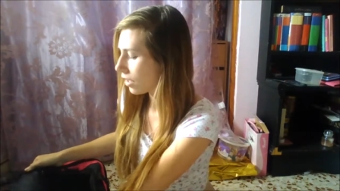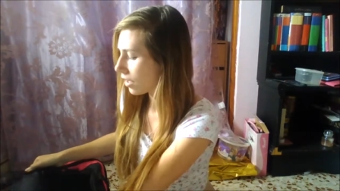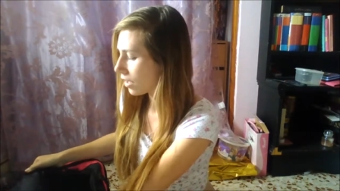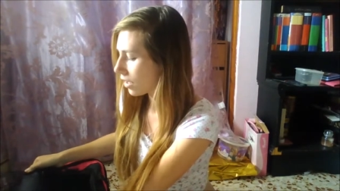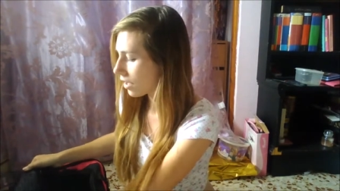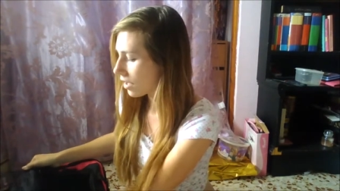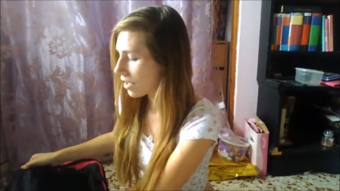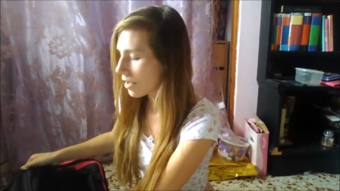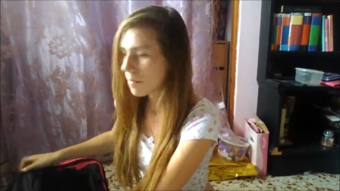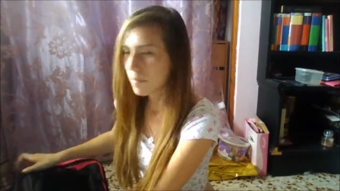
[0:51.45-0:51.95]

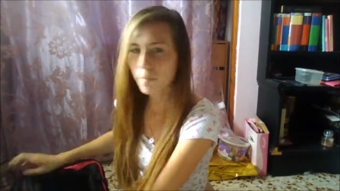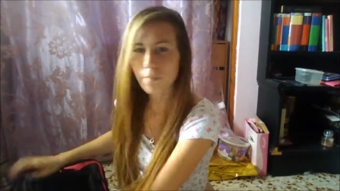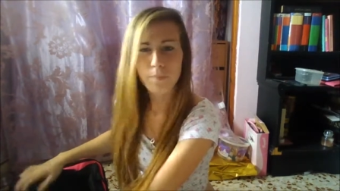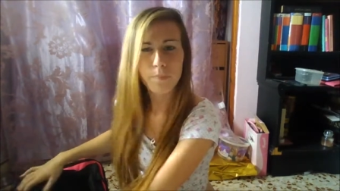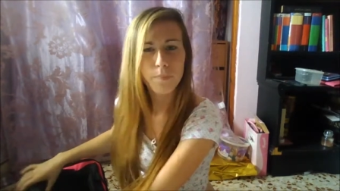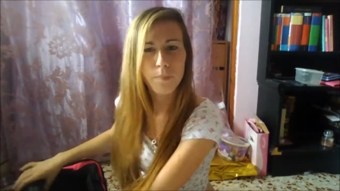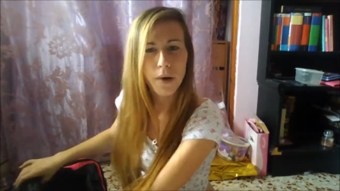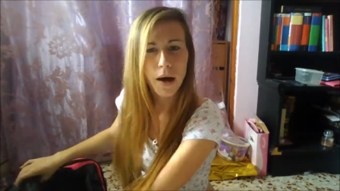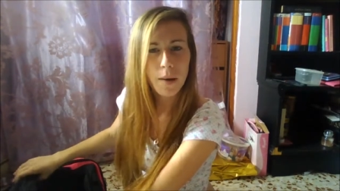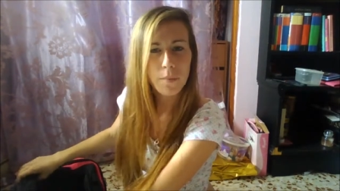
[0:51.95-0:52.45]
But
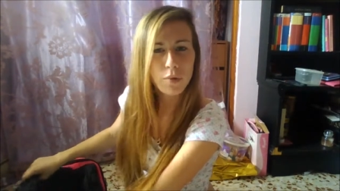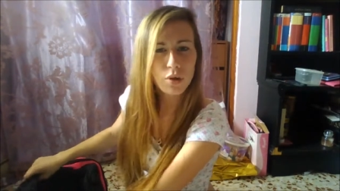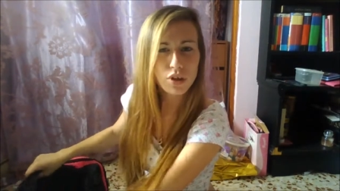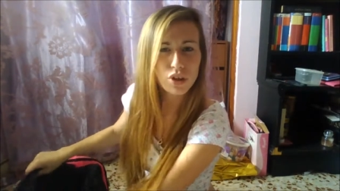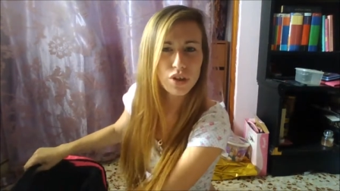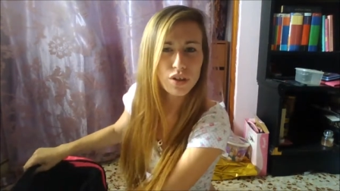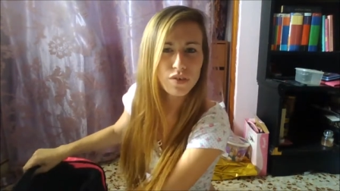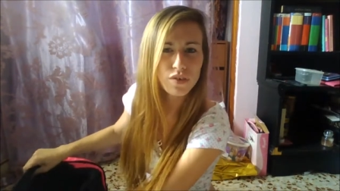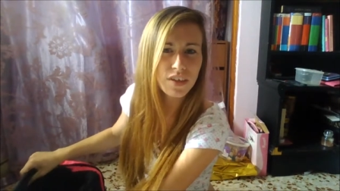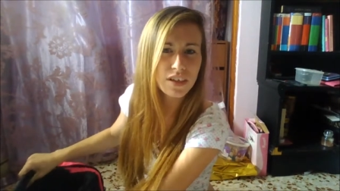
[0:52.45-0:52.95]
I'm
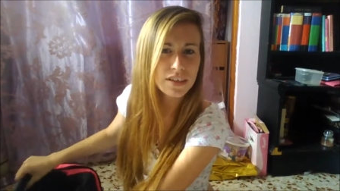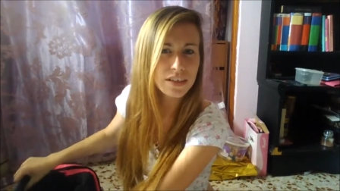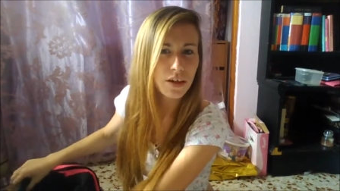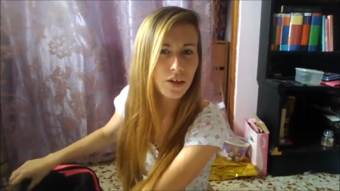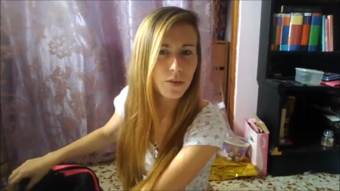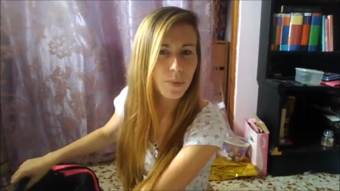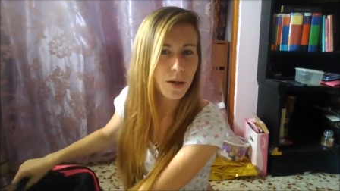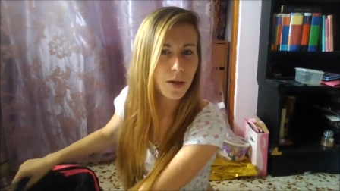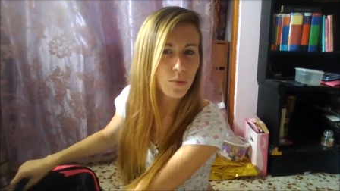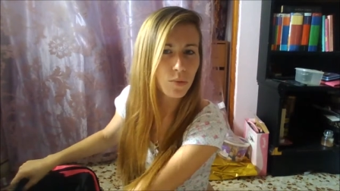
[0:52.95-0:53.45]
not sure if they
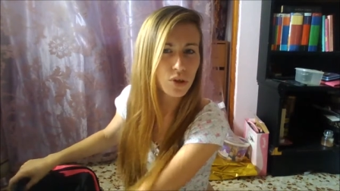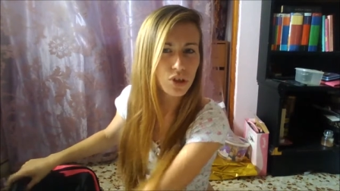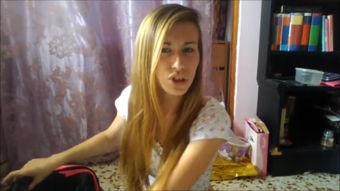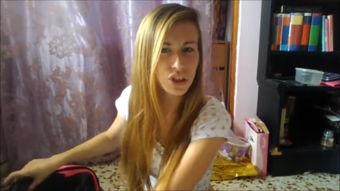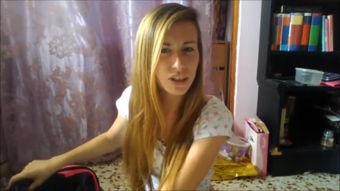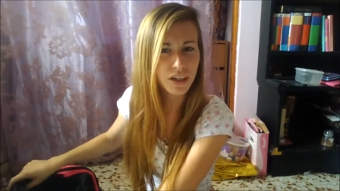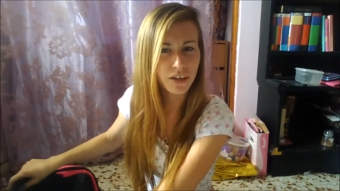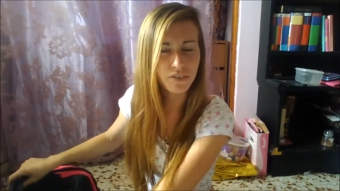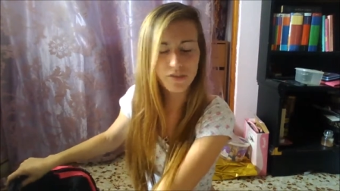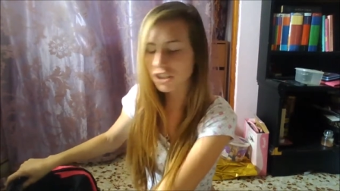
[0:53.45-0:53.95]
sell them anymore,
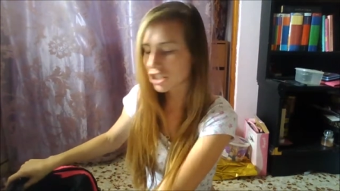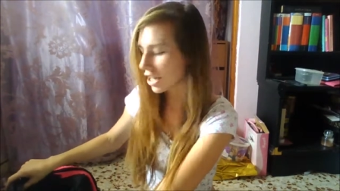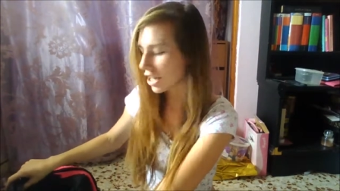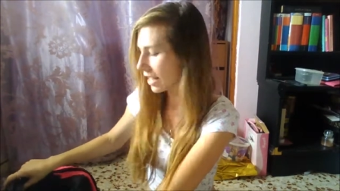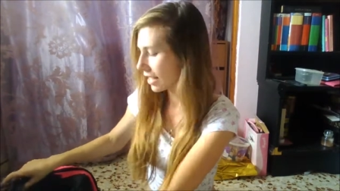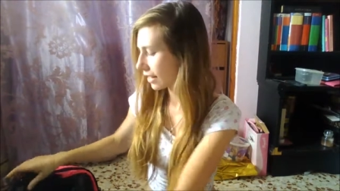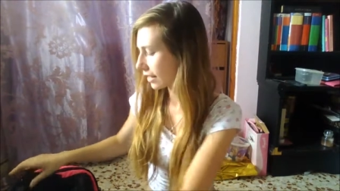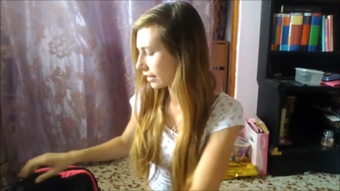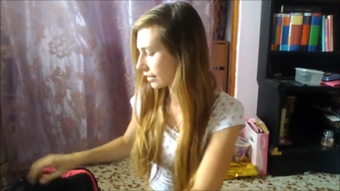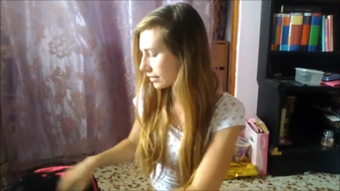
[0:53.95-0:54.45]
so you'd have to
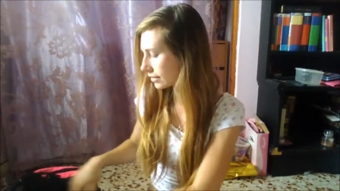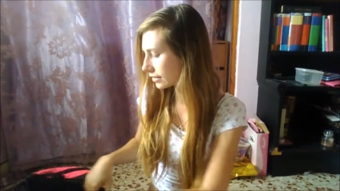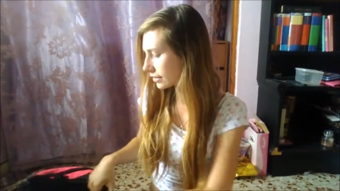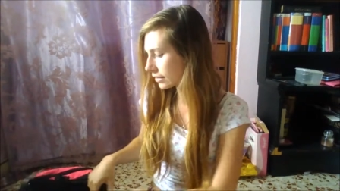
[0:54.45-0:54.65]
check.